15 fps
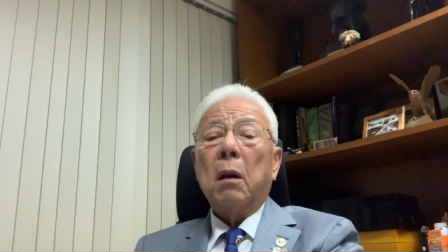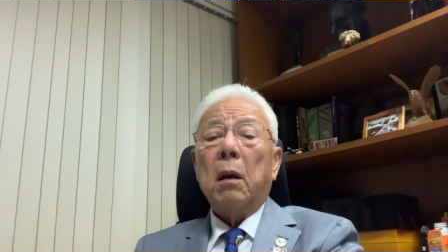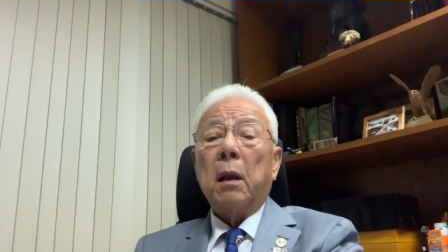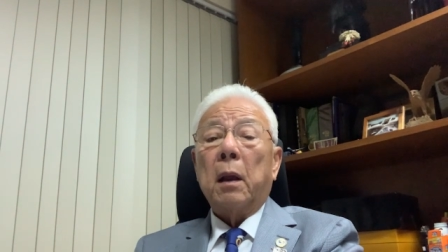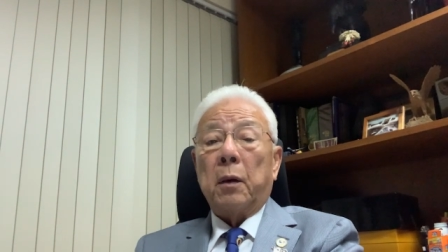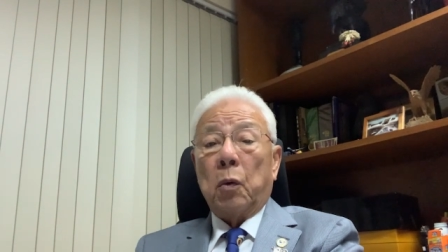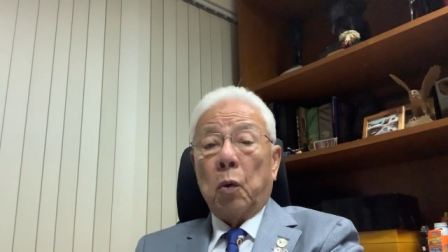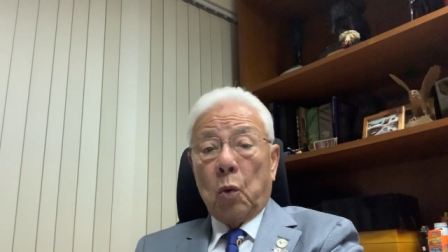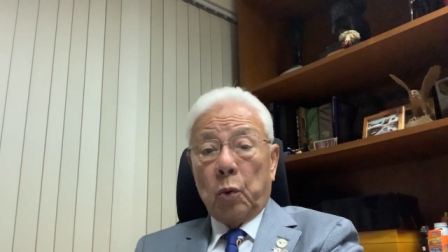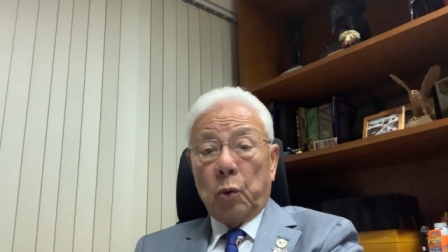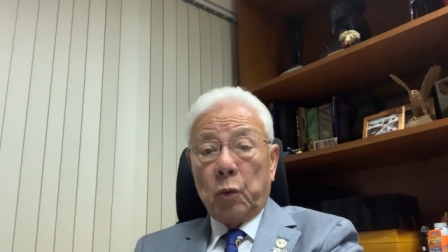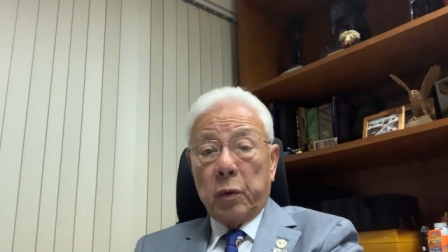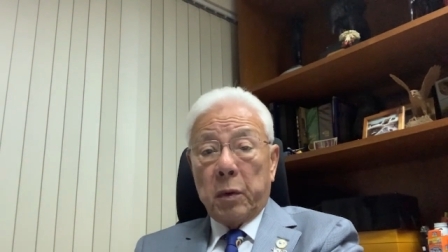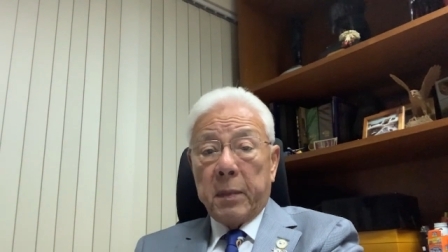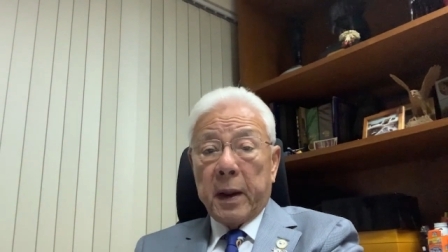And who
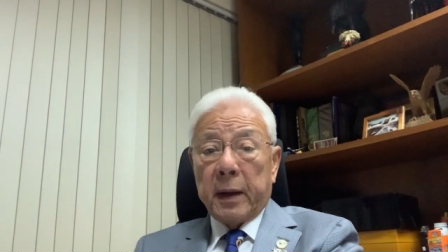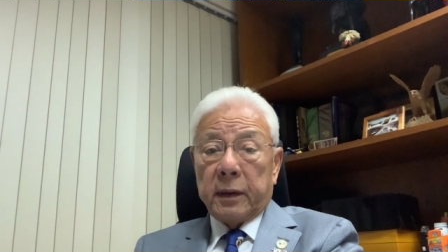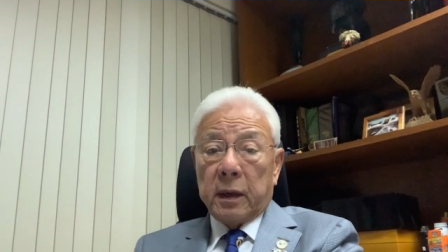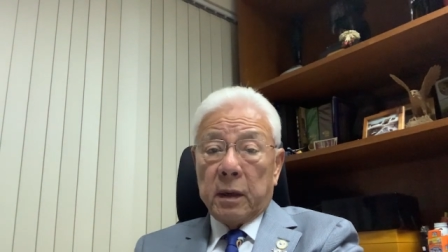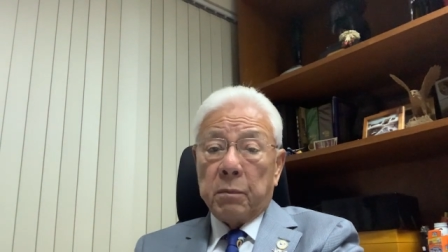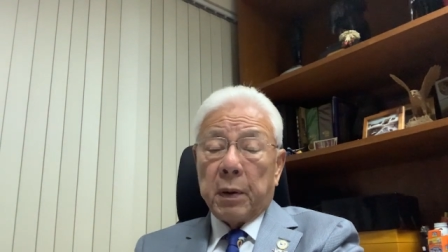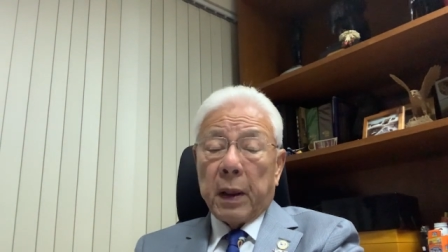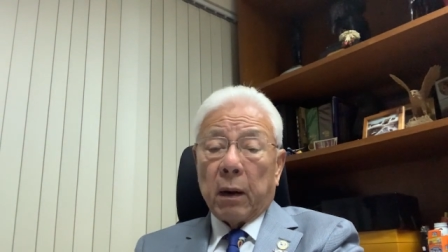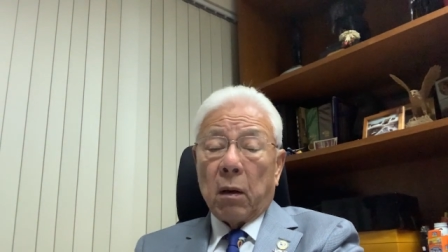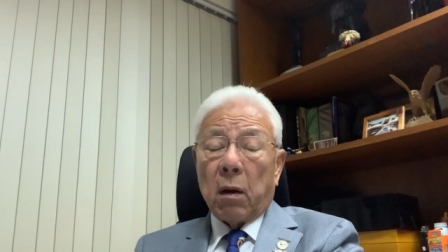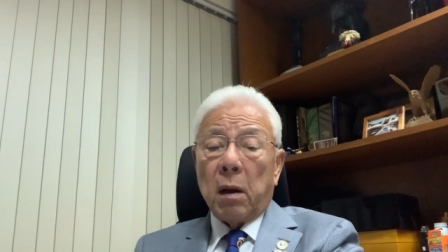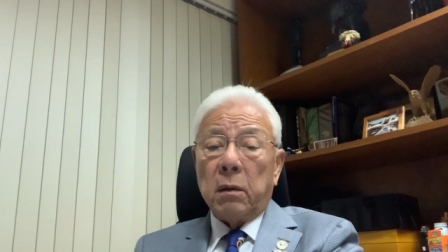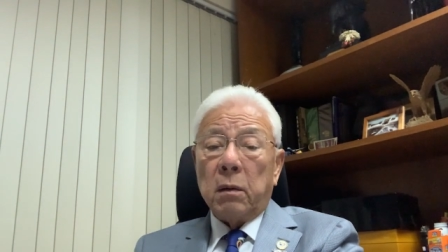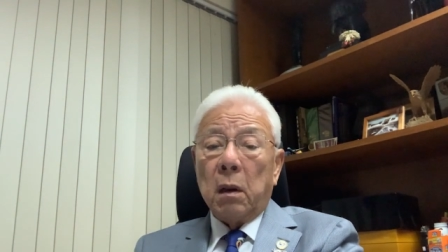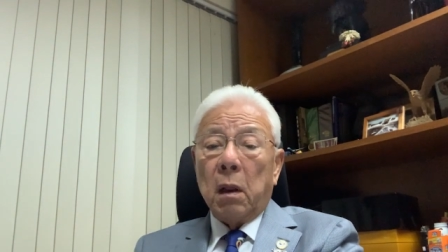do we make the impact
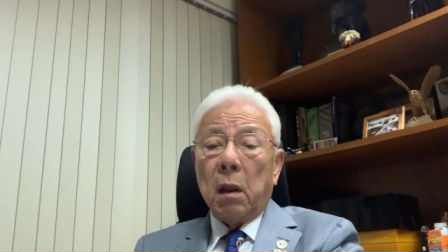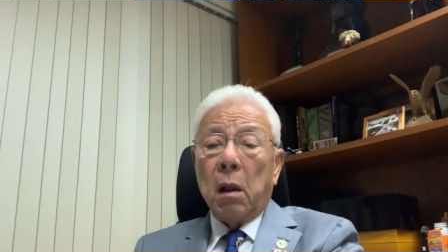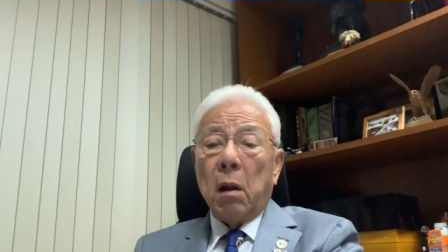on?